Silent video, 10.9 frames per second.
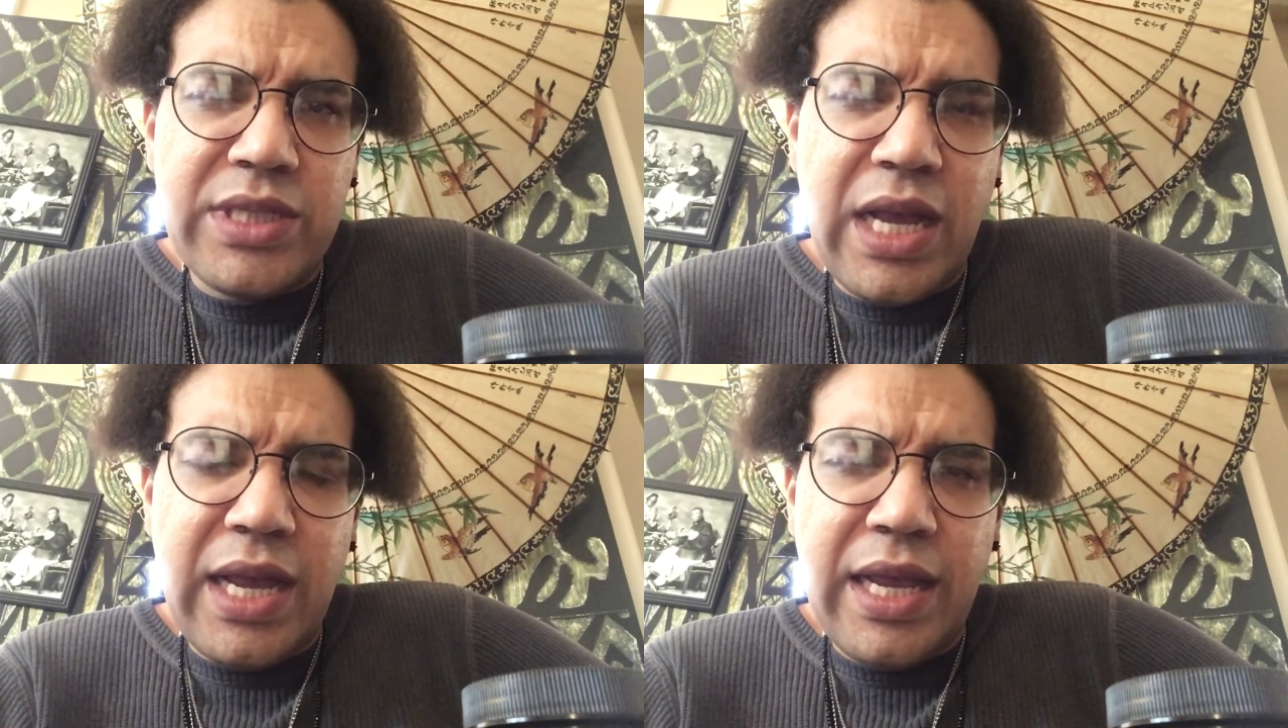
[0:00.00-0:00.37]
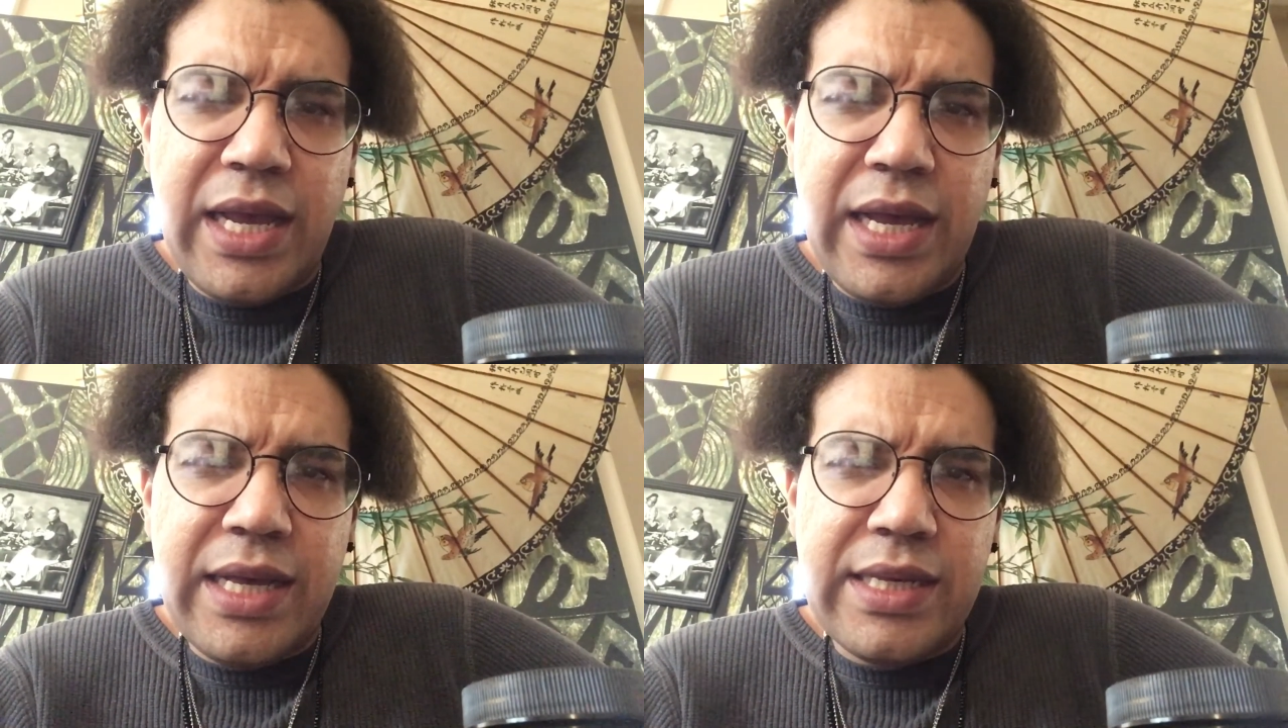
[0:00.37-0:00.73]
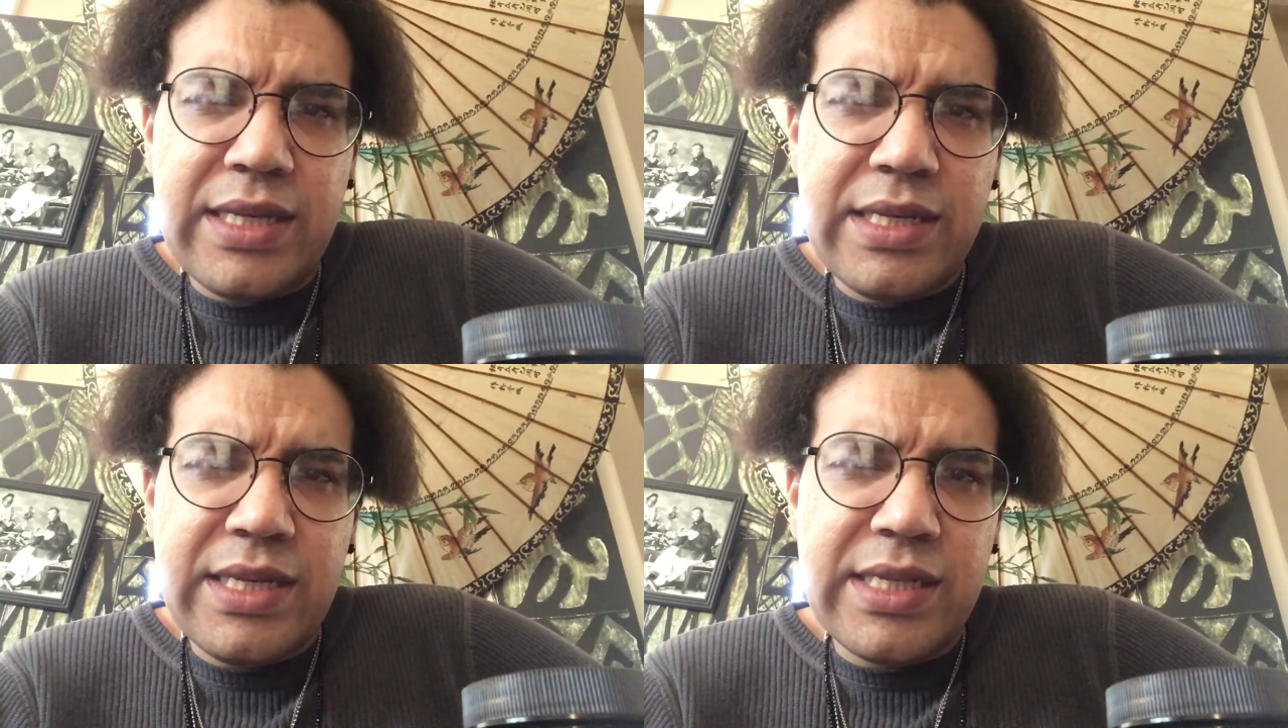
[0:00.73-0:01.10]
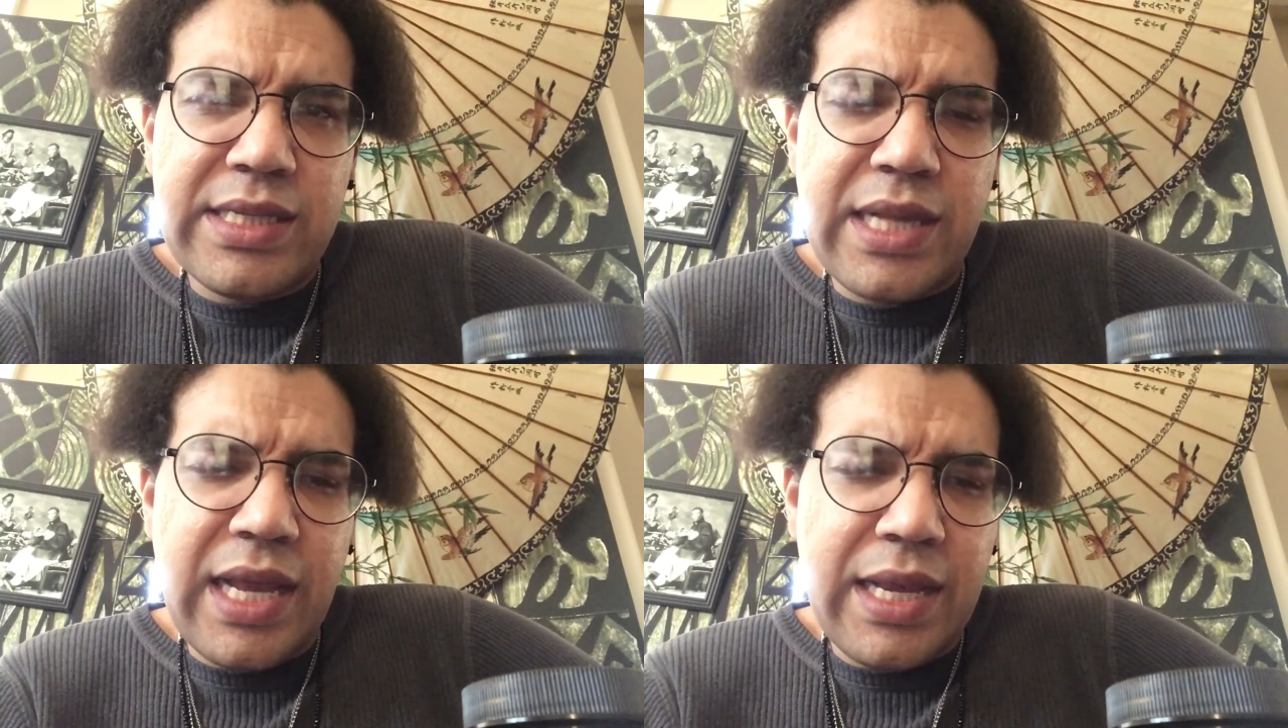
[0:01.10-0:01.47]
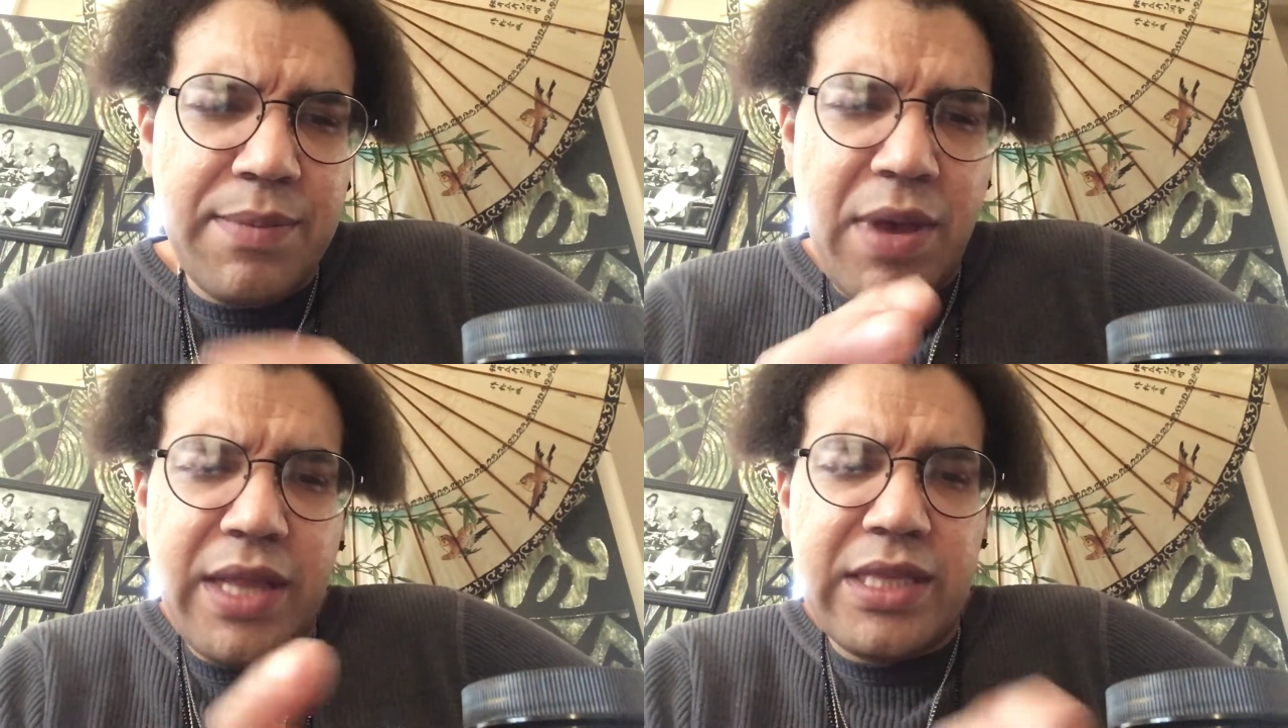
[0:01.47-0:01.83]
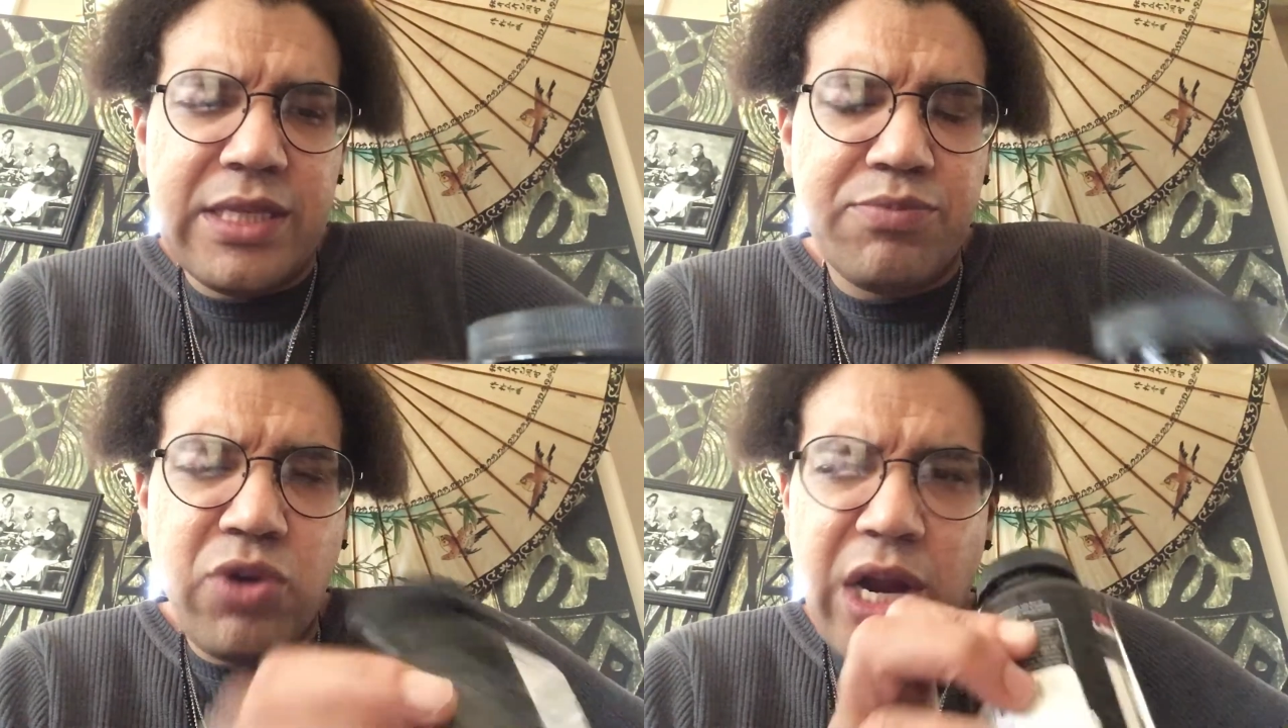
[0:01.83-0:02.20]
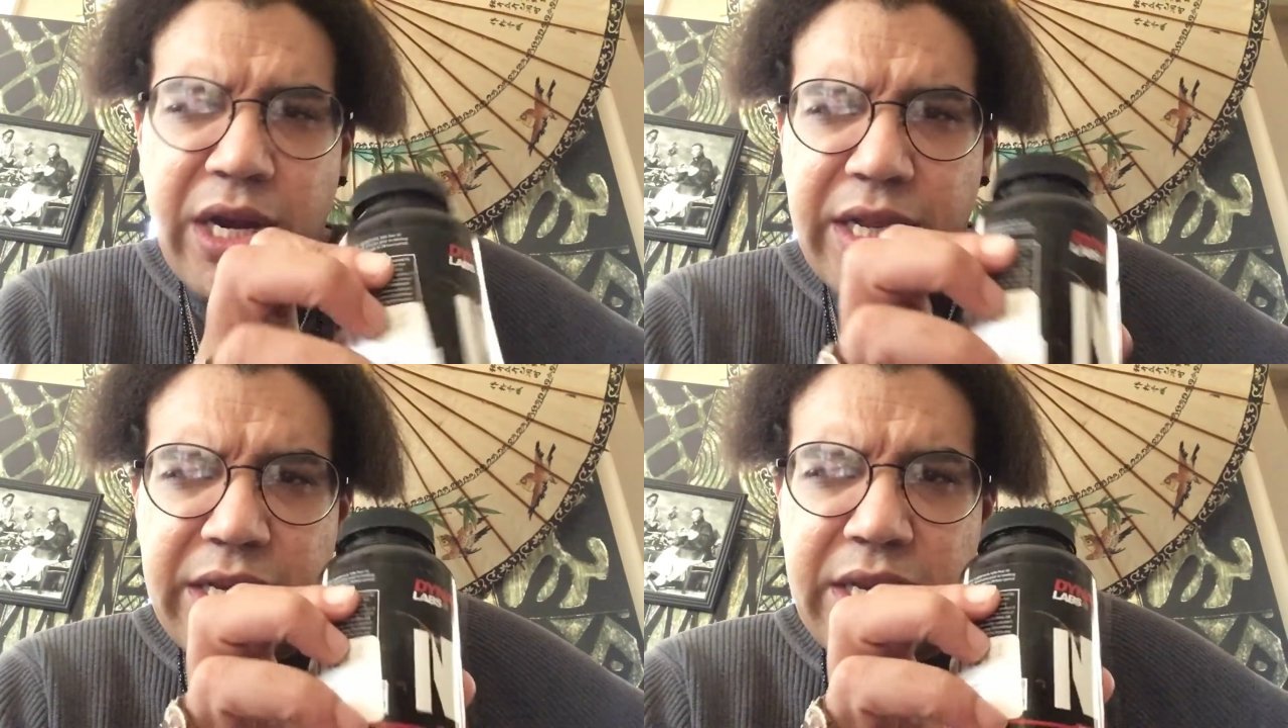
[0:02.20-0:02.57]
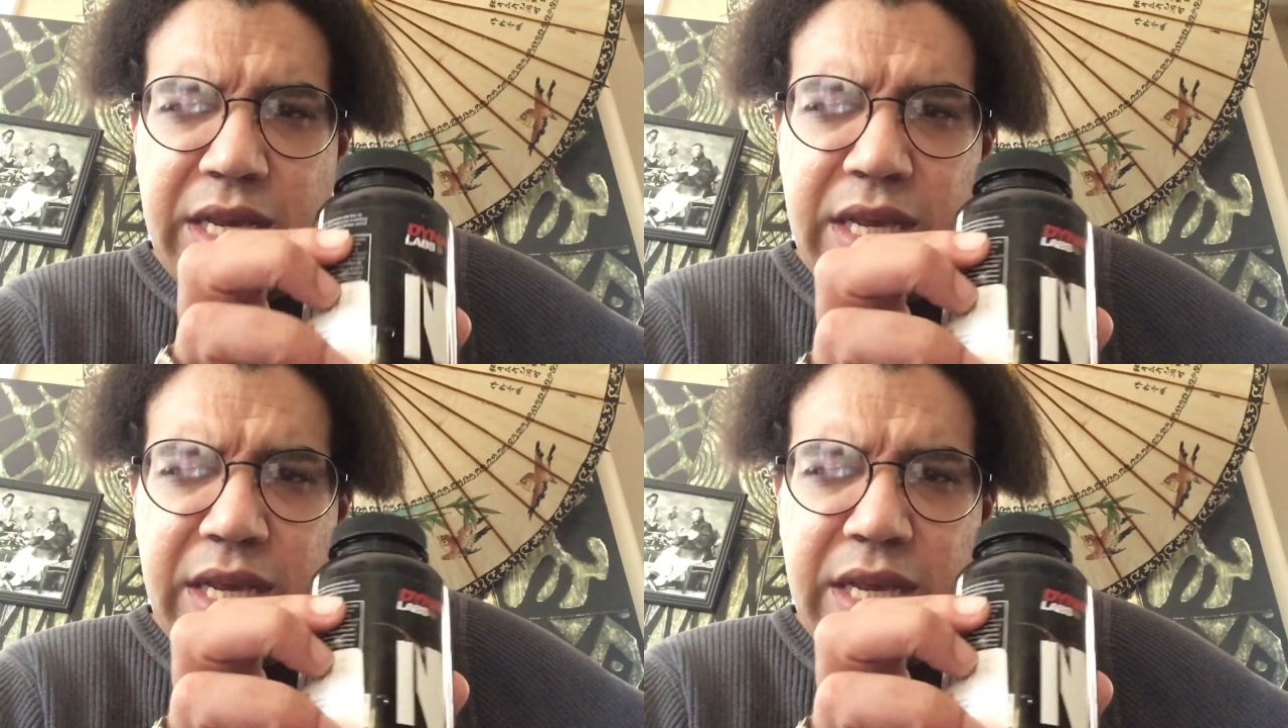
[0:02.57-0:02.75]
I dislike about this product.